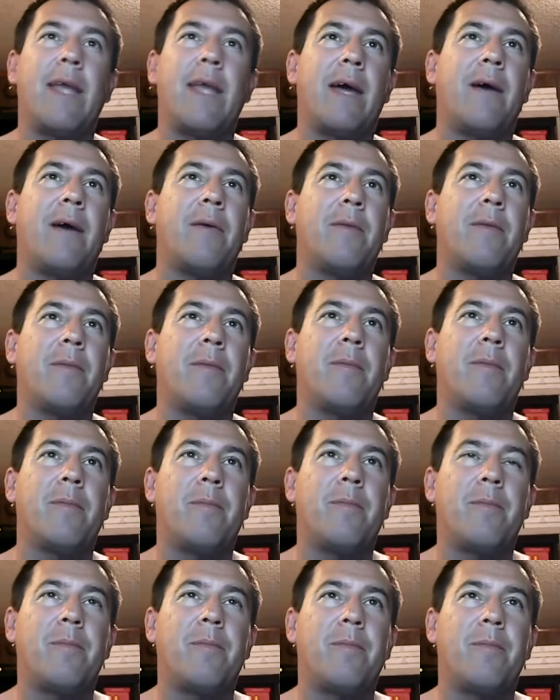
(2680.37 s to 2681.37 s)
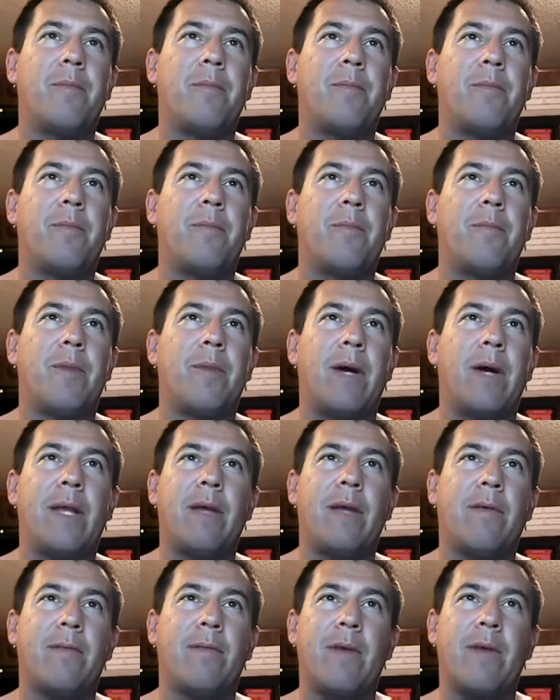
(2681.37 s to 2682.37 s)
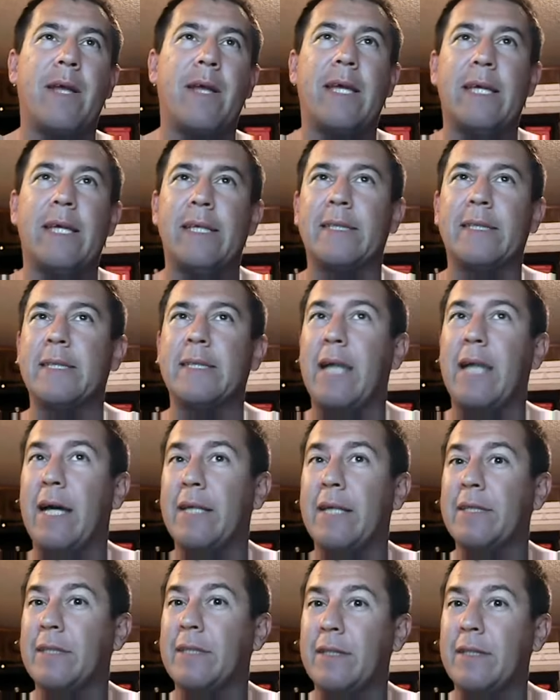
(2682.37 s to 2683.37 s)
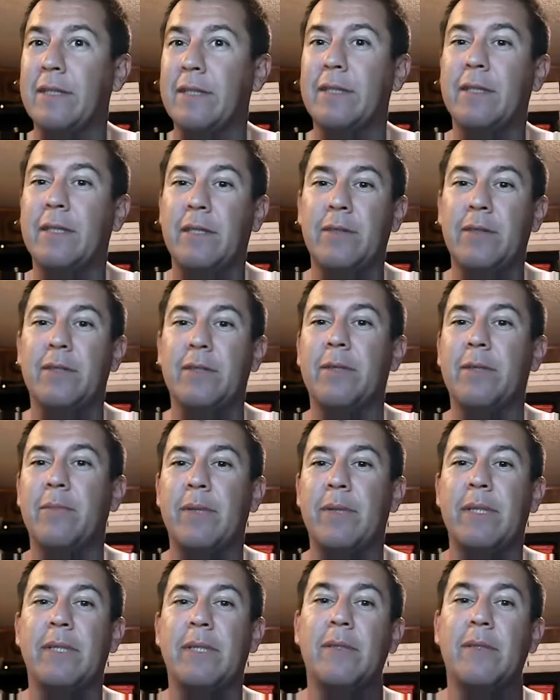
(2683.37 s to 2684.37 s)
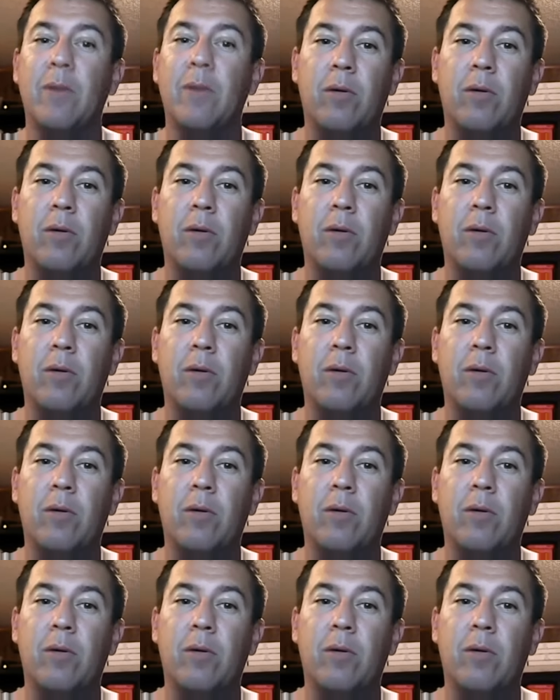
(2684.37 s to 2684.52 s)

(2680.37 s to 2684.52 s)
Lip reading: Now, I know Frankie is not as good as he used to be.